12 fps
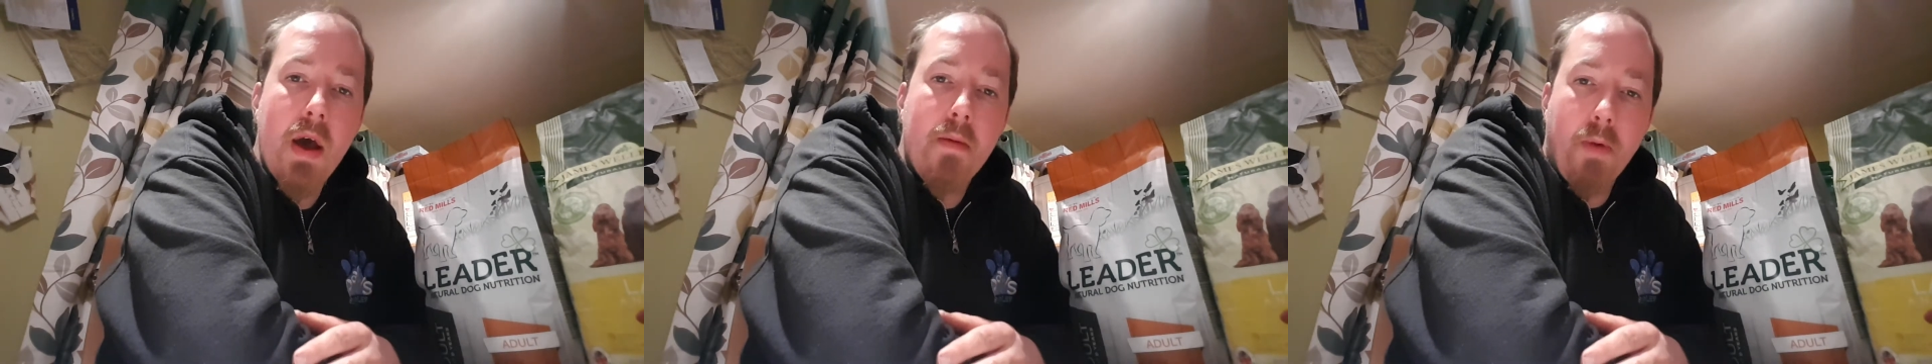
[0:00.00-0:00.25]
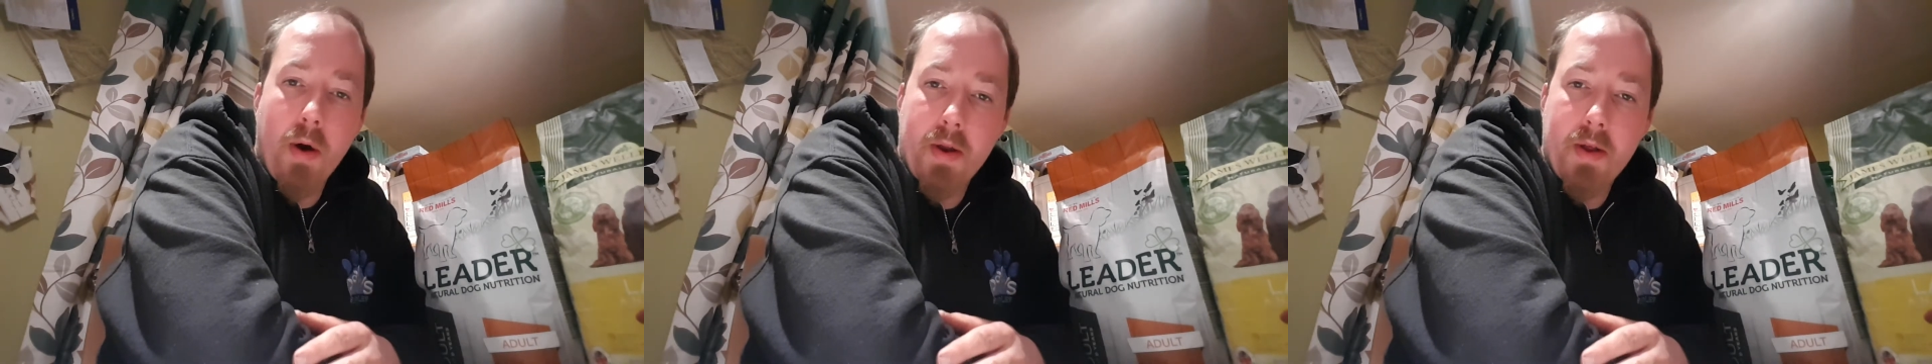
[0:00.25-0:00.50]

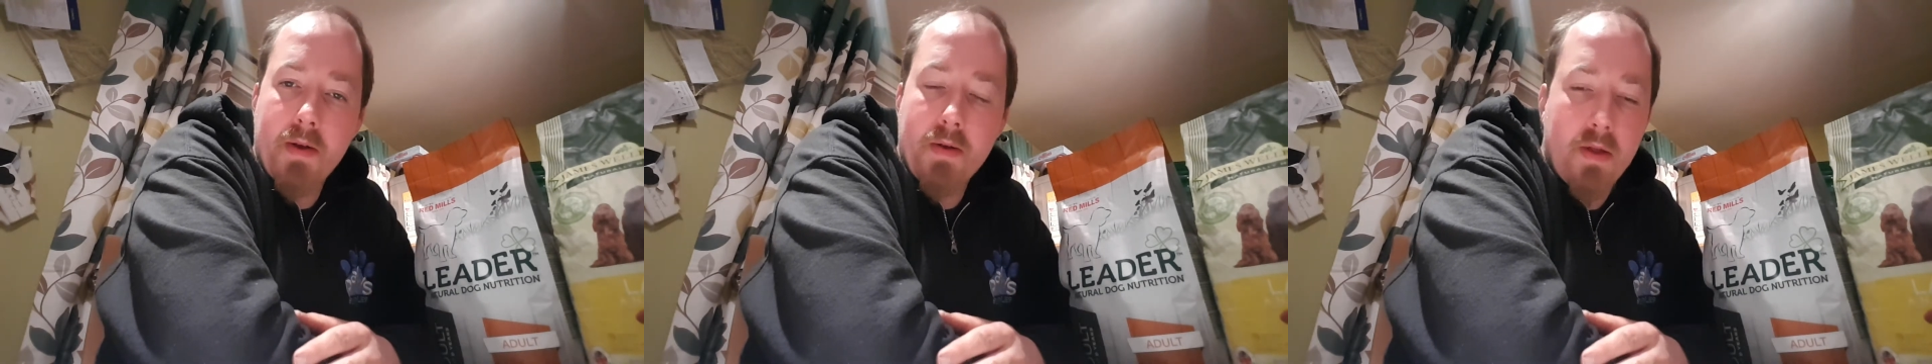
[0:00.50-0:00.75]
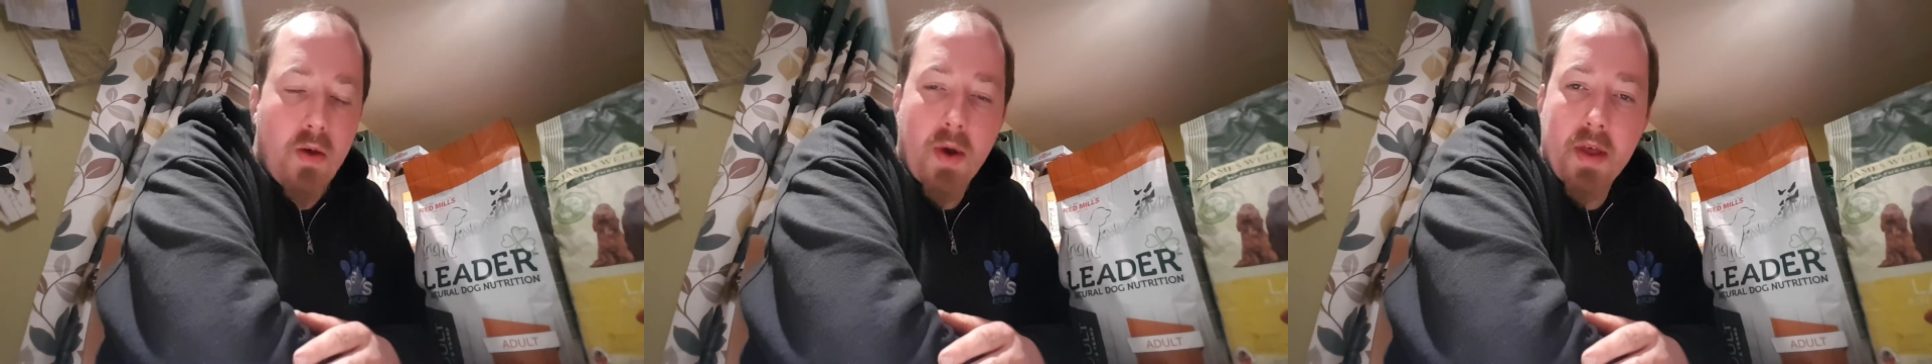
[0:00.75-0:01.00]
but
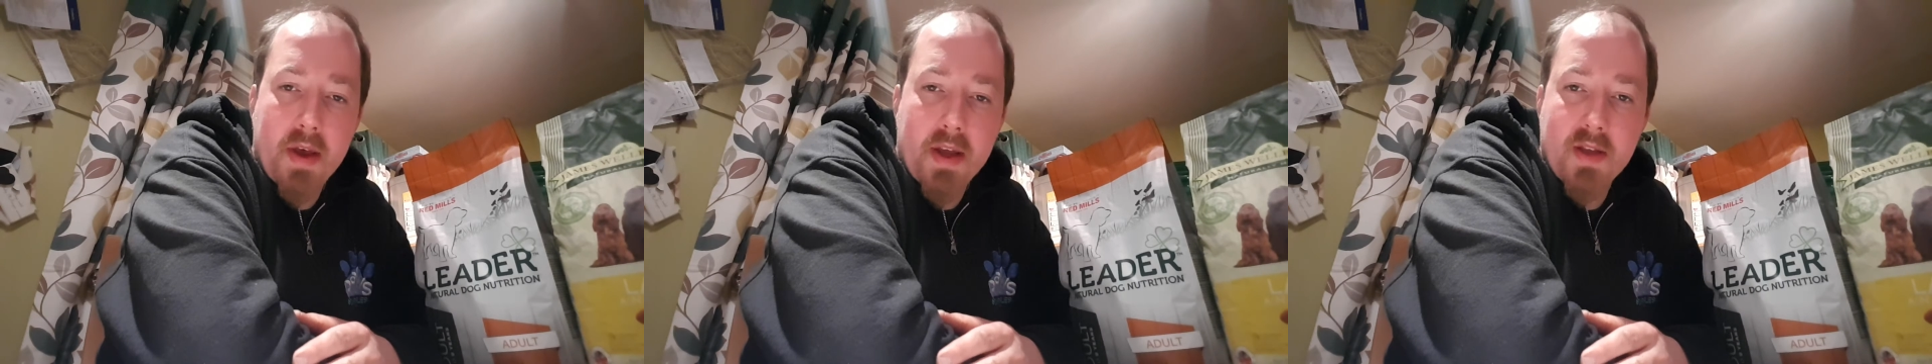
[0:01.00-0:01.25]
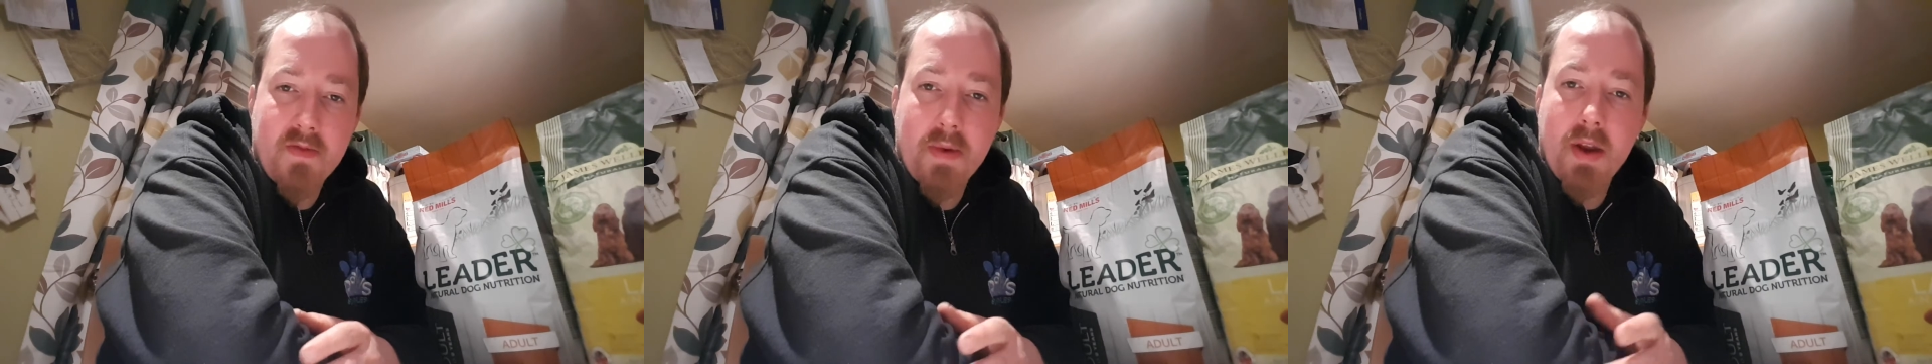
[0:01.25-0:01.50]
the way
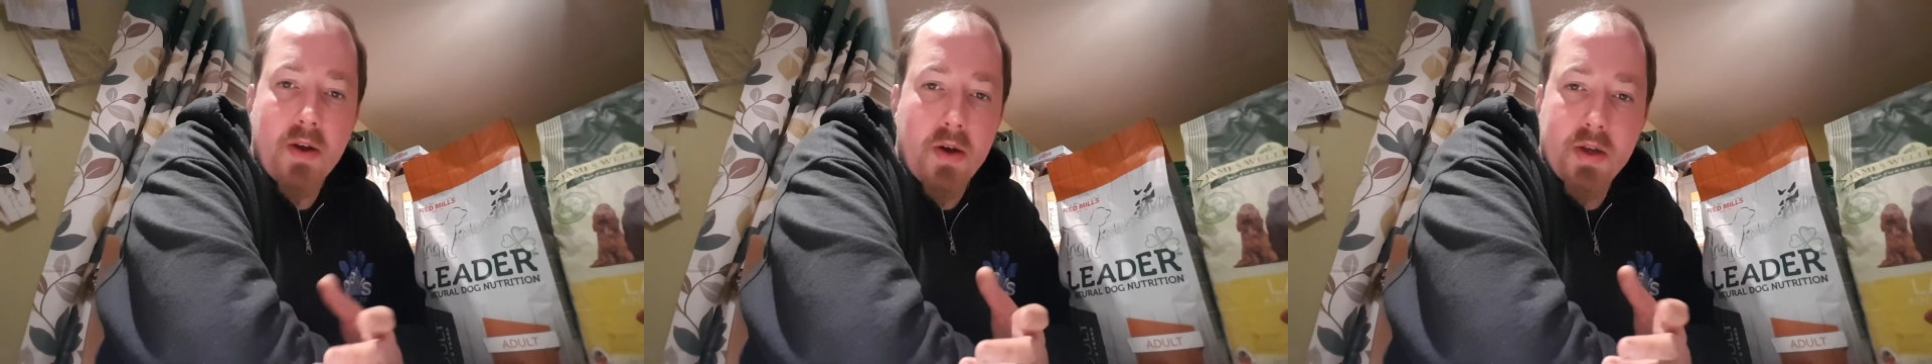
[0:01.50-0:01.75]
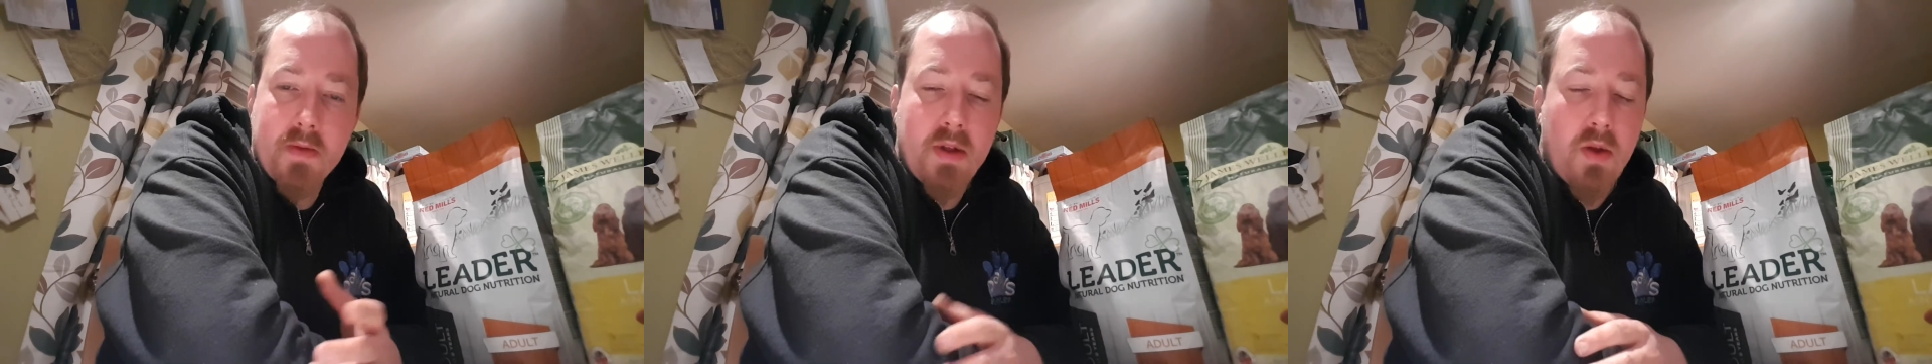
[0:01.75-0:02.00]
things have been
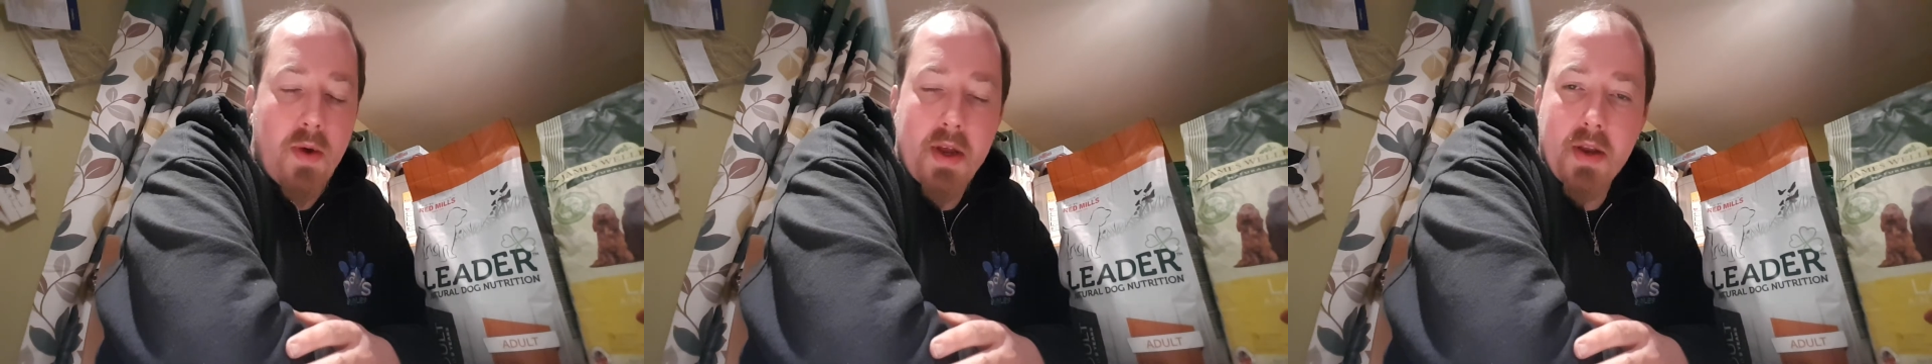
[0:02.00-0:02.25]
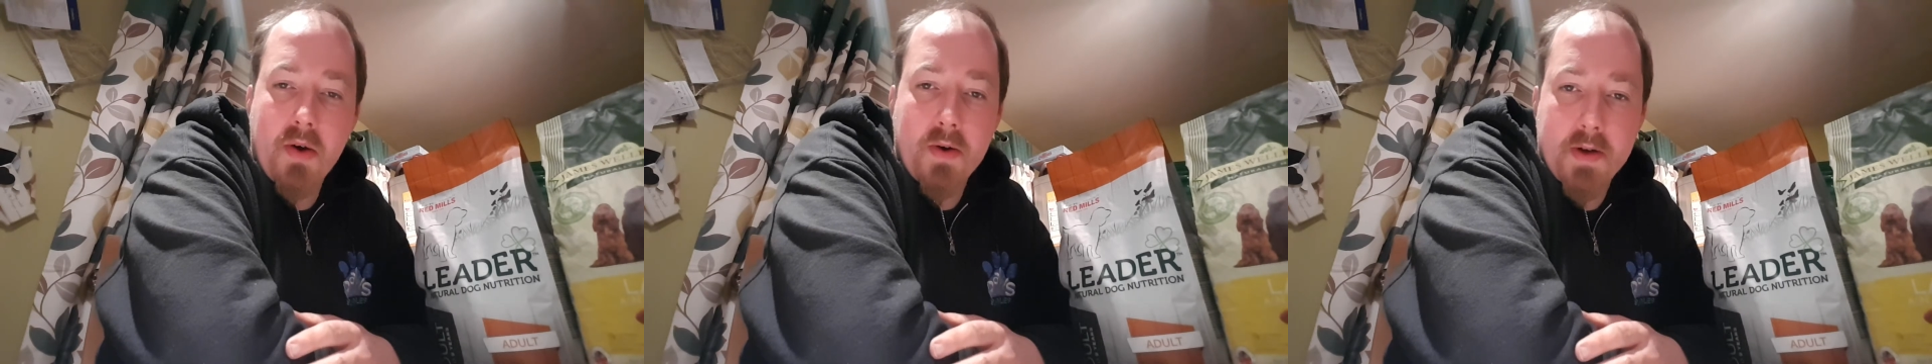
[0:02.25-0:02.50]
accustomed and the way
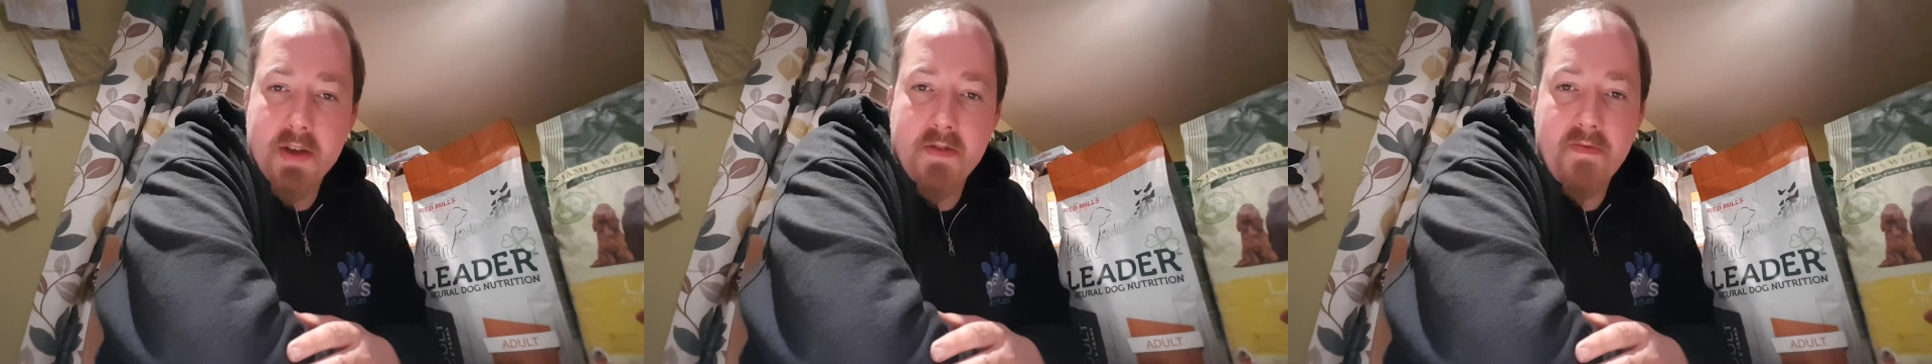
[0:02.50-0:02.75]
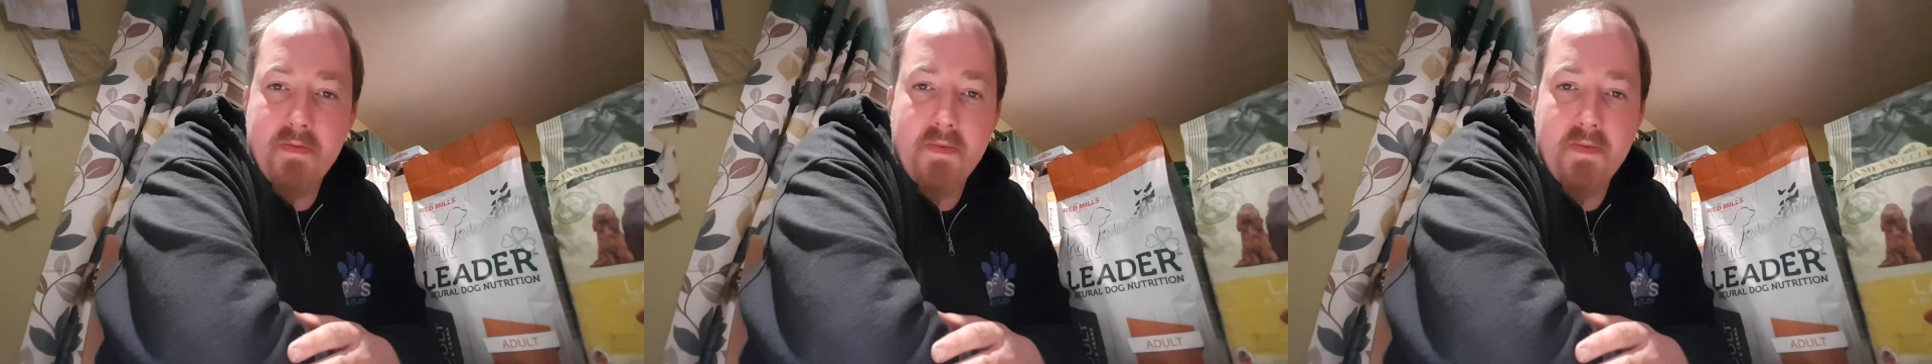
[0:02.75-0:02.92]
dogs have